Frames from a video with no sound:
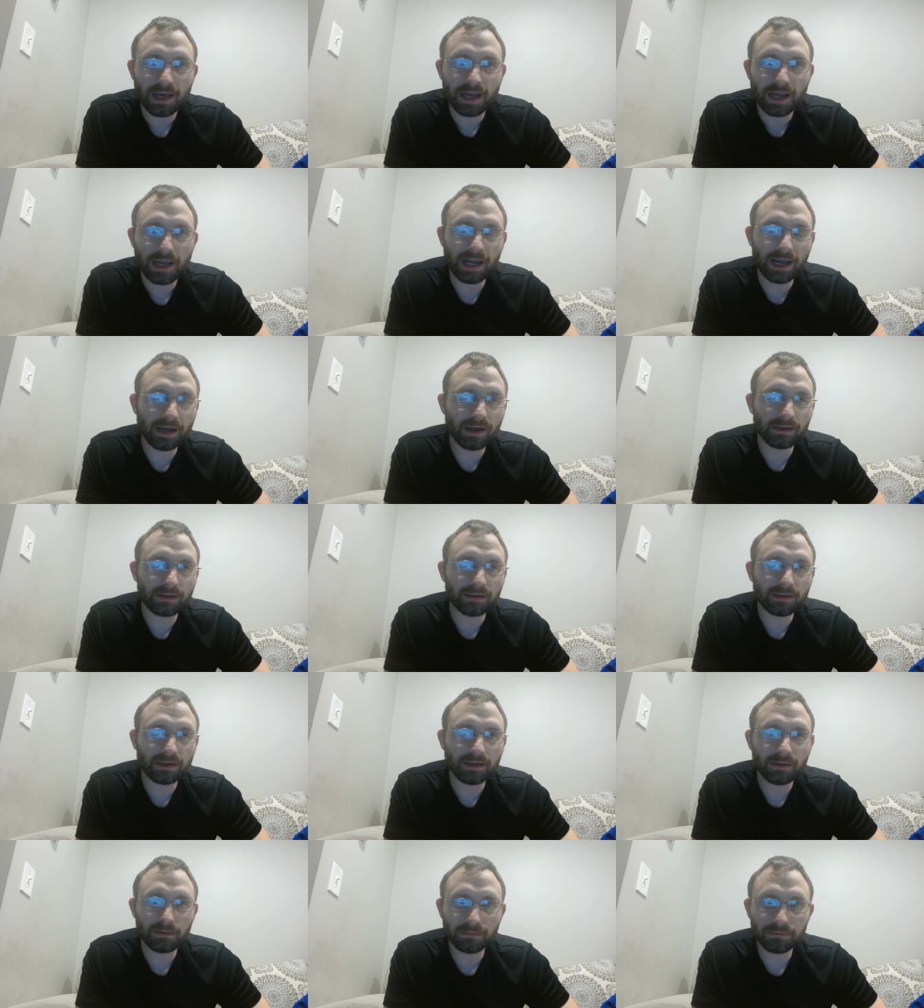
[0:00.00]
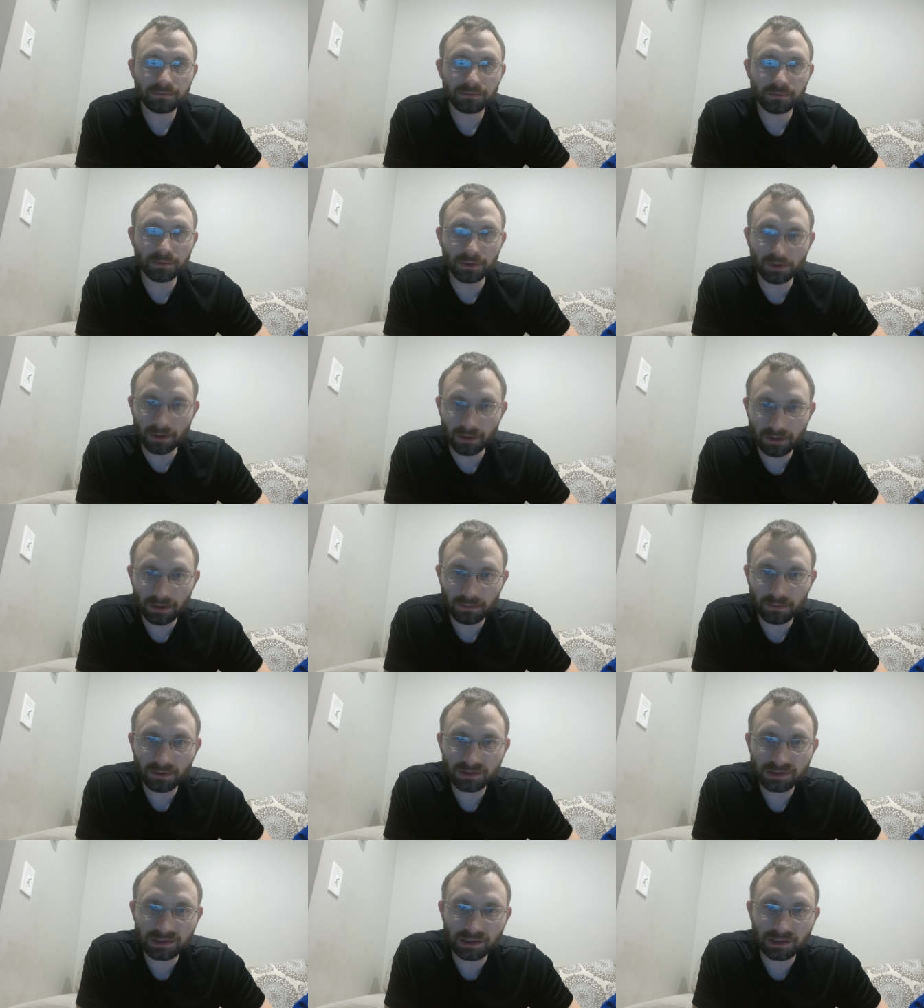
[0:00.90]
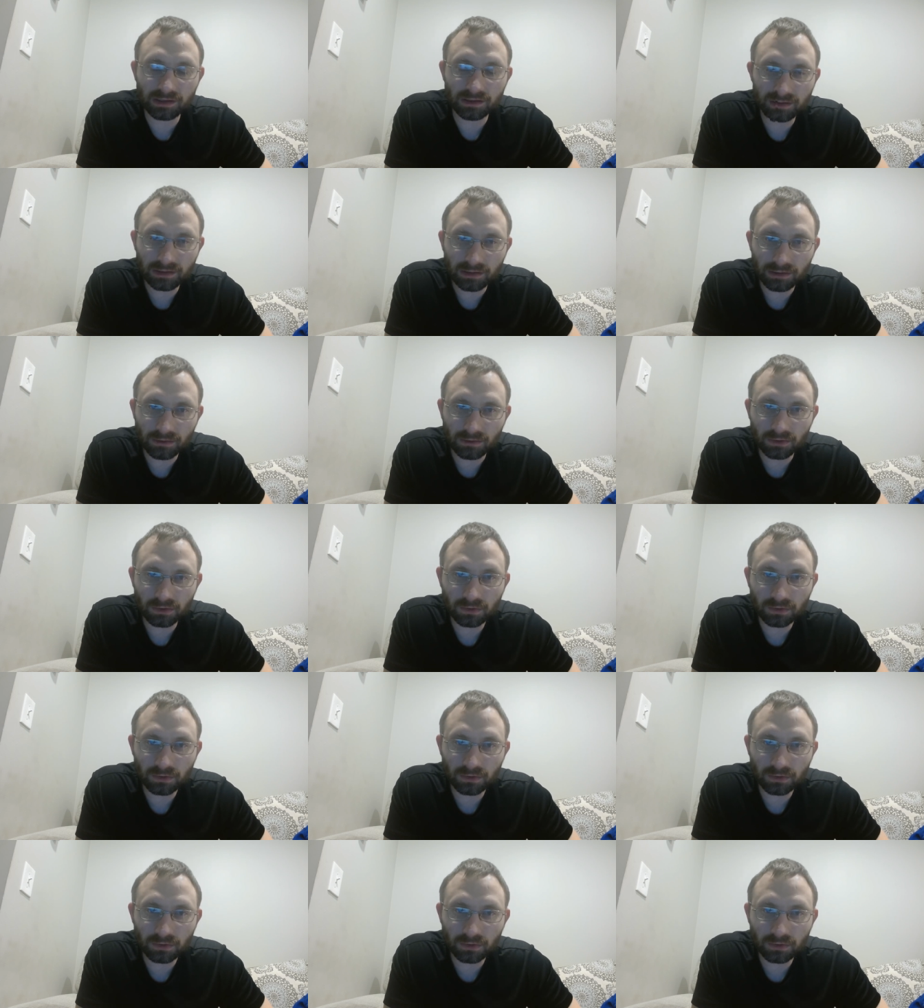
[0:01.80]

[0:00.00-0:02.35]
And it really wasn't until